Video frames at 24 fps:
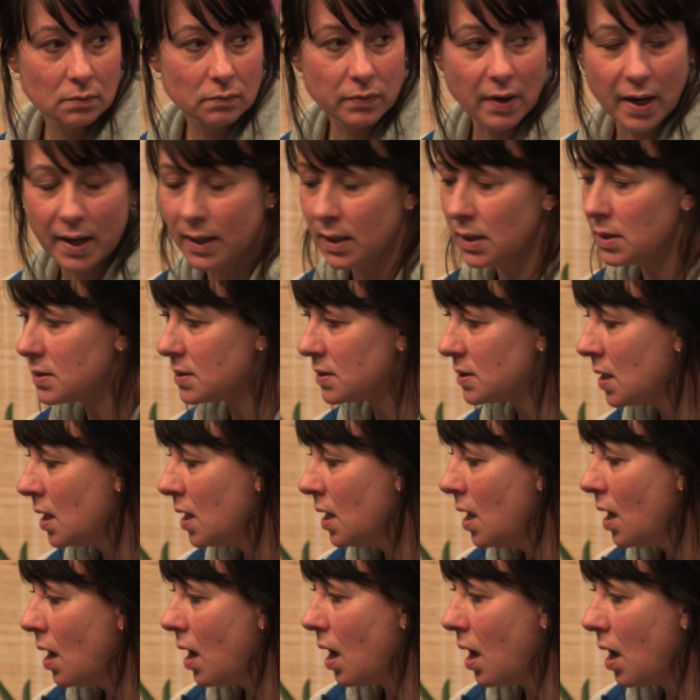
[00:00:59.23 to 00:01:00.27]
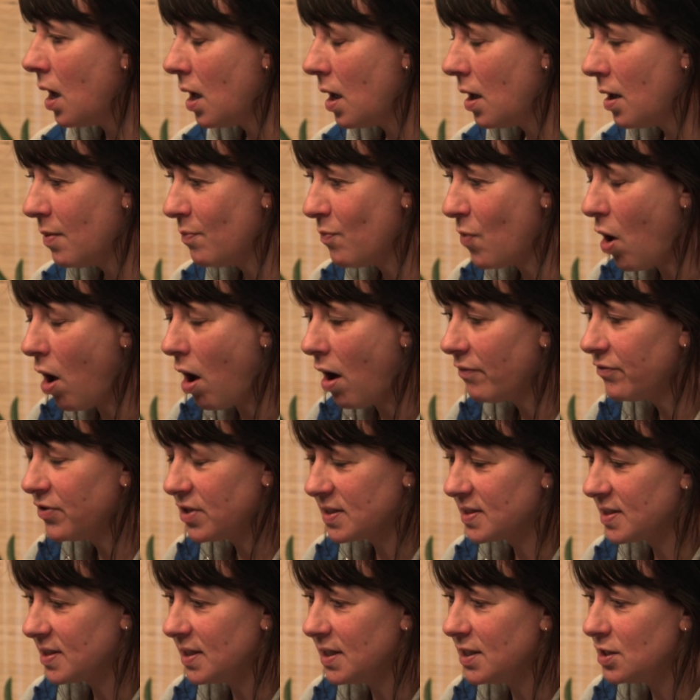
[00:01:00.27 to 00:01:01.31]
Right?
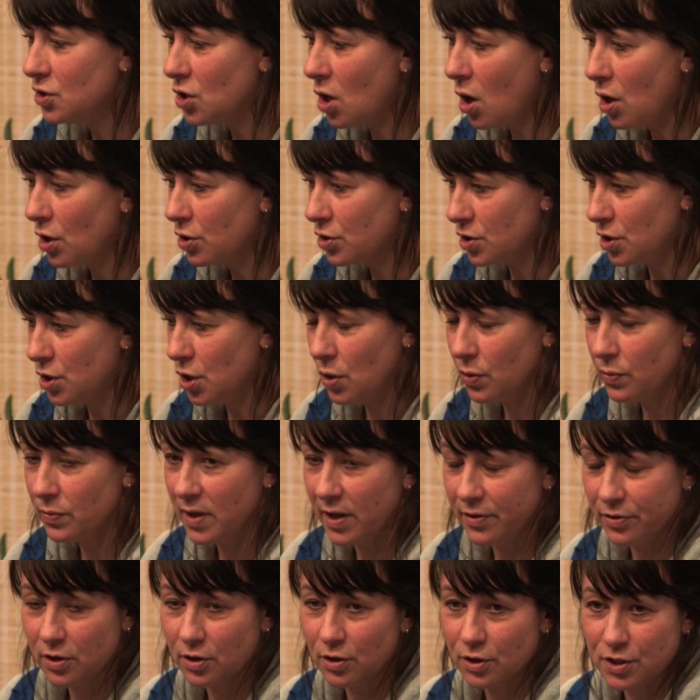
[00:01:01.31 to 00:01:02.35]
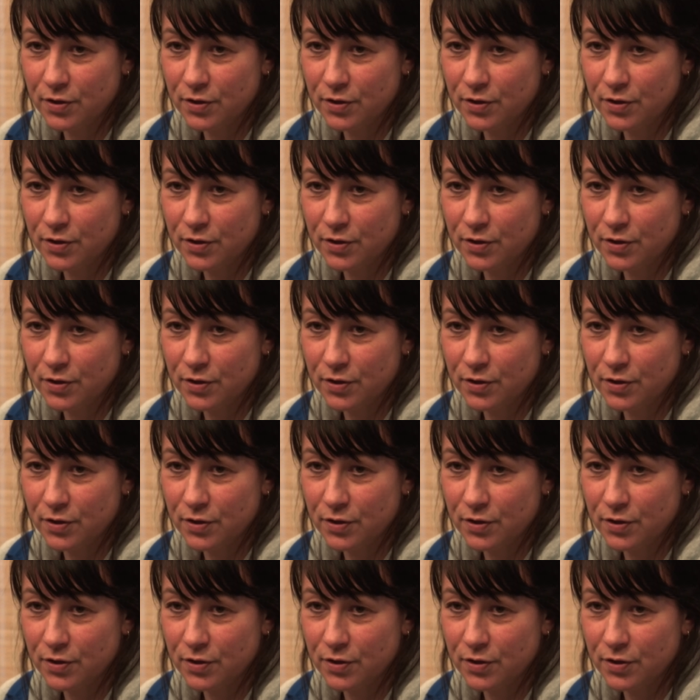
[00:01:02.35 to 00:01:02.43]
Obviously, dogs know that there's